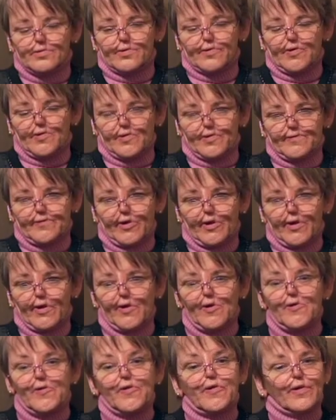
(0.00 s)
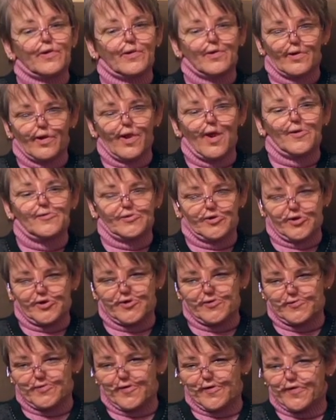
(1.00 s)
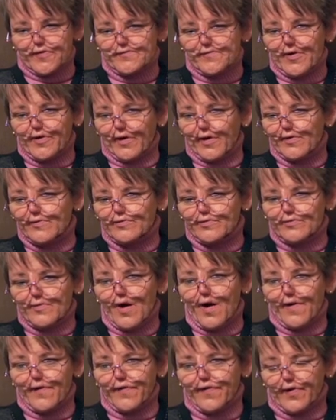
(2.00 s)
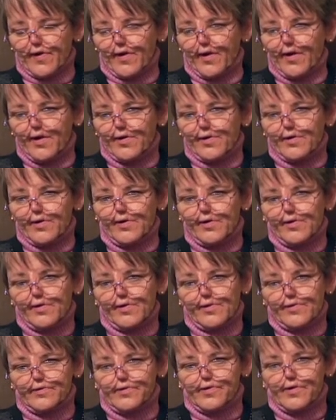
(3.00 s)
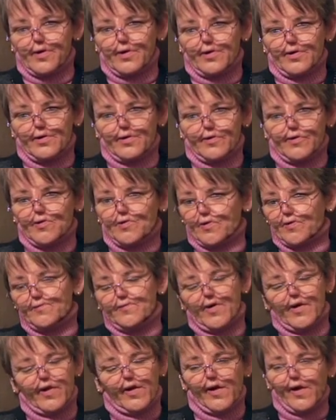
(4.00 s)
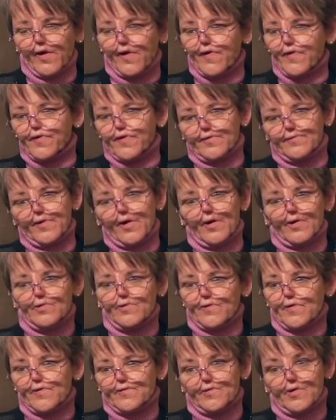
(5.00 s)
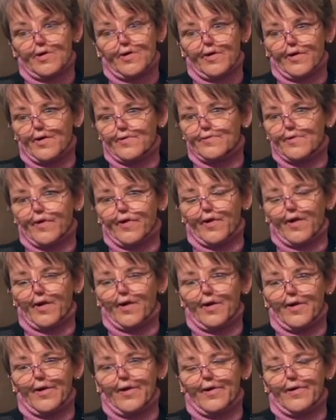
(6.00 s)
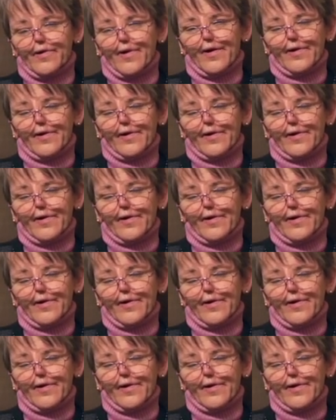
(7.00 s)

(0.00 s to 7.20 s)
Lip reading: Told him to use our life insurance money wisely, and told him where the keys, the vehicles were and everything. And